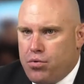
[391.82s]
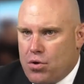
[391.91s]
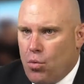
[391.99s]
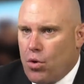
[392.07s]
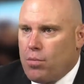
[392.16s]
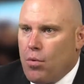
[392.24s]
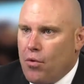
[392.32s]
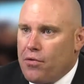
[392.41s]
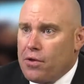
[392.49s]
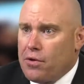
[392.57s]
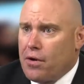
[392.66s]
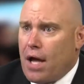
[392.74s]
to work more
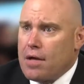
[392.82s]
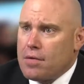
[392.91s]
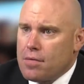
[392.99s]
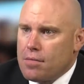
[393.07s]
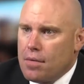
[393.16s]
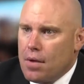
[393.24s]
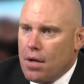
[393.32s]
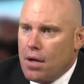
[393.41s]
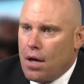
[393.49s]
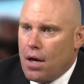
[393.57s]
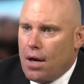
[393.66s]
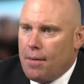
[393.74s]
with the little guys.
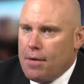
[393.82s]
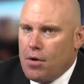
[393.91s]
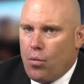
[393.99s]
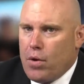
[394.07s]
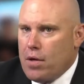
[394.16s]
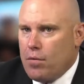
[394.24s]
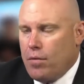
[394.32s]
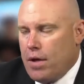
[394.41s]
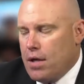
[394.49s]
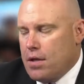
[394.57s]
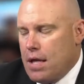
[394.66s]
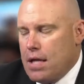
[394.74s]

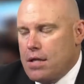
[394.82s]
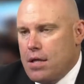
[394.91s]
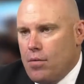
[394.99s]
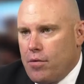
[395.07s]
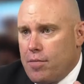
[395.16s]
We as NEC,